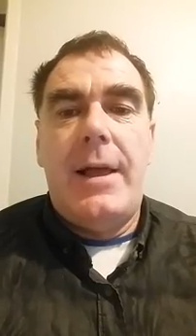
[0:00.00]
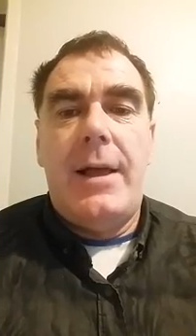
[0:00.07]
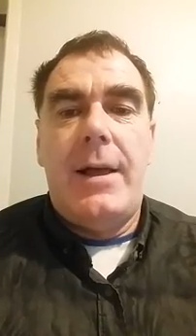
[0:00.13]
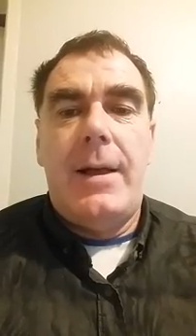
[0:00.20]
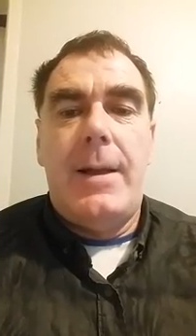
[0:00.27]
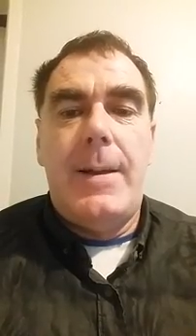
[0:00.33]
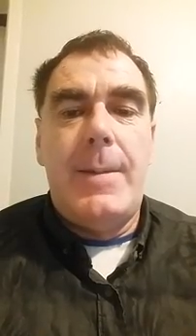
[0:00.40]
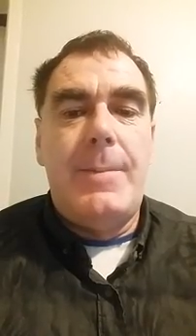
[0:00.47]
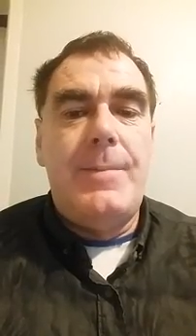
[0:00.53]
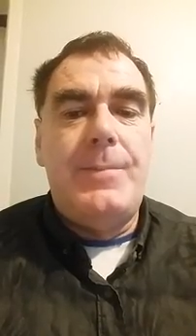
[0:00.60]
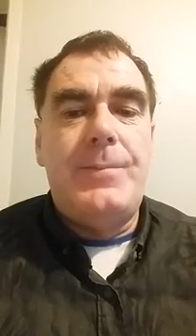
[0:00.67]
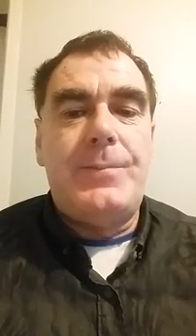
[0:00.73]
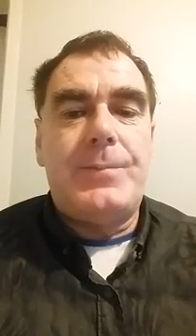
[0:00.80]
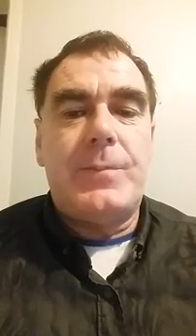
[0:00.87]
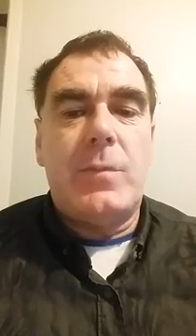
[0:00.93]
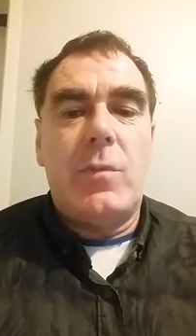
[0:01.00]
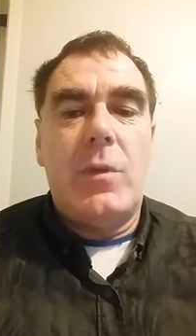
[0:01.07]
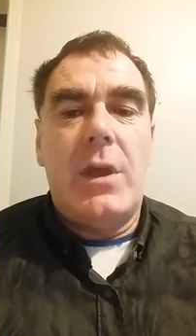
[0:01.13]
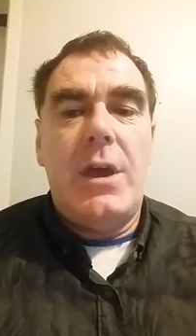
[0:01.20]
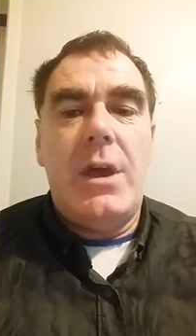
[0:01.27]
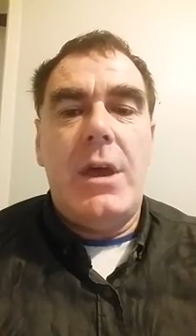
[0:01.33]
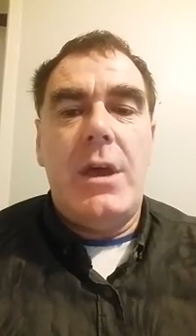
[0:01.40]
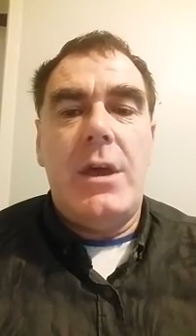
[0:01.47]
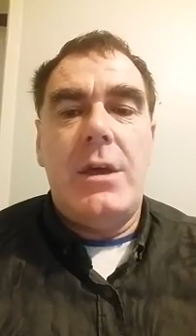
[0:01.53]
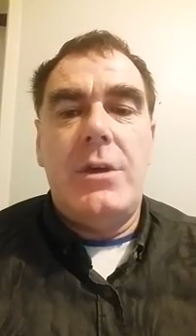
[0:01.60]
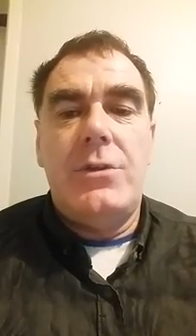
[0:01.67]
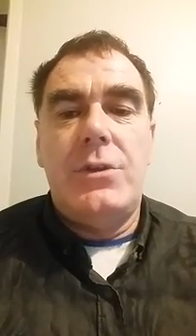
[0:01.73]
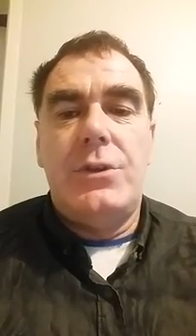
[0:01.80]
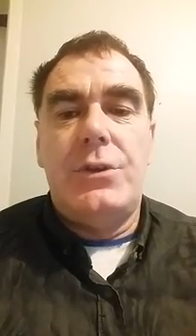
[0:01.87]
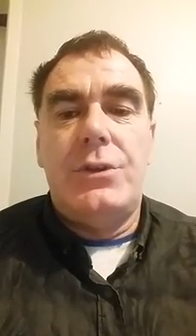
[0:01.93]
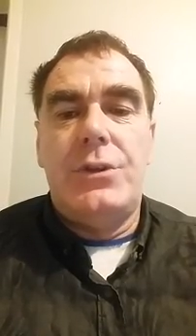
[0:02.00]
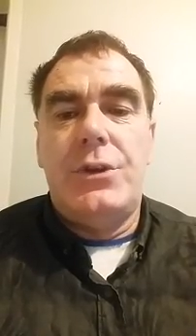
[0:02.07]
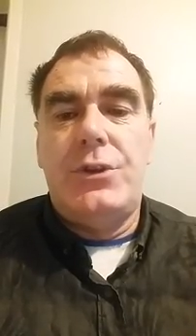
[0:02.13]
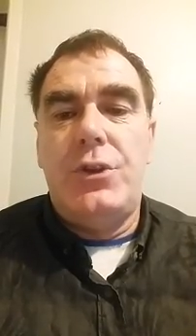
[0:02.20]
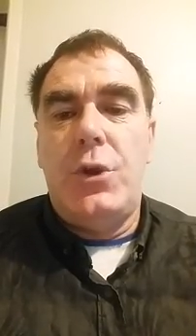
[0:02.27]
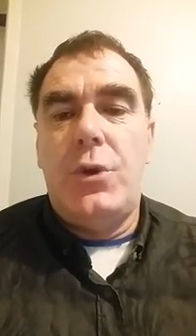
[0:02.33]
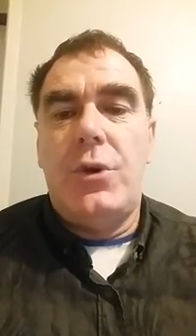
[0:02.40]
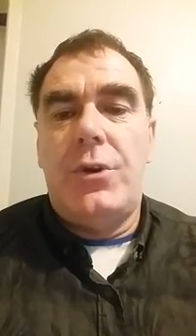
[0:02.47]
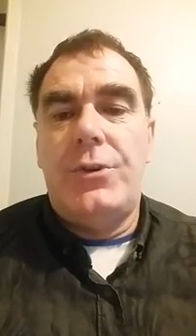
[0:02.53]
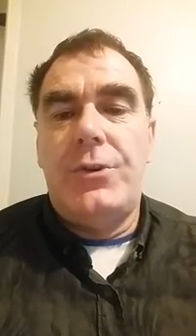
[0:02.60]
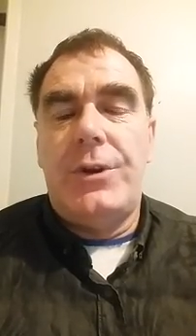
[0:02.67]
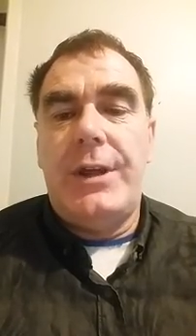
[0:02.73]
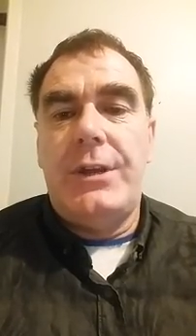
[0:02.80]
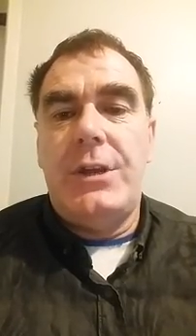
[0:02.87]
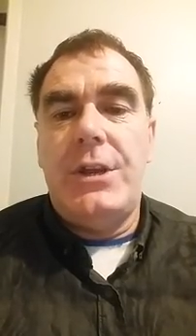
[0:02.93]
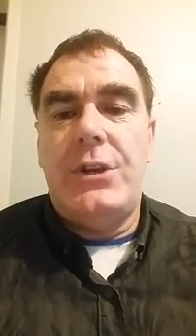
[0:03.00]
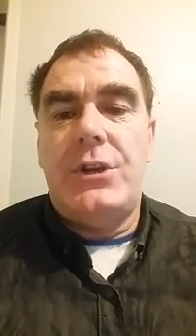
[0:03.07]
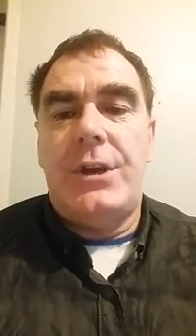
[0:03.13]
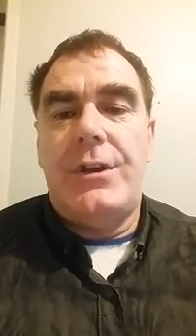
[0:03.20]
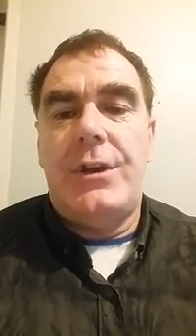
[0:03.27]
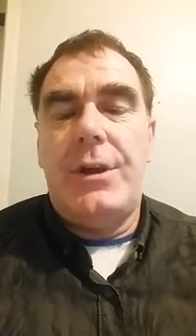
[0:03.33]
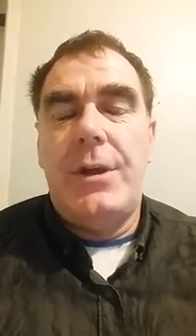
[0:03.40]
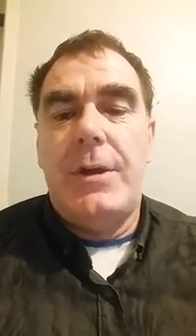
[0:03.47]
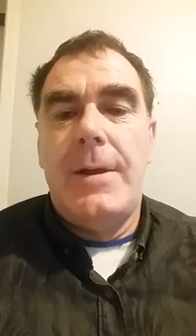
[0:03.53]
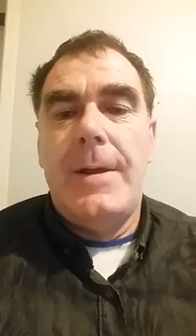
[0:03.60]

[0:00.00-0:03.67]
and the two contradict each other.